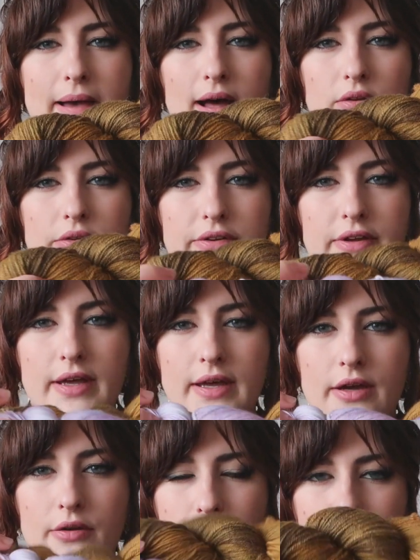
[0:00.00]
melt
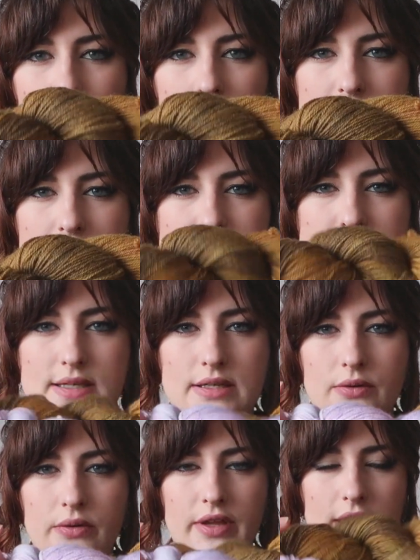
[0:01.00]
really nicely,
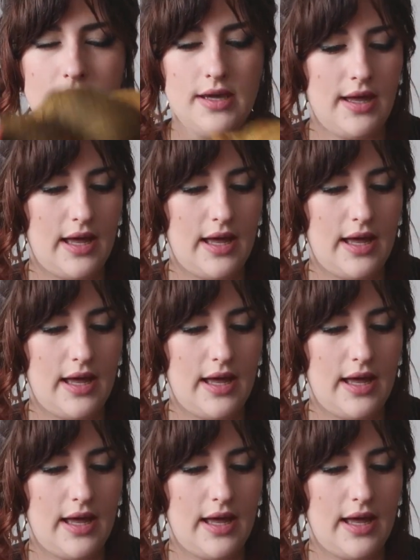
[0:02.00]
don't they?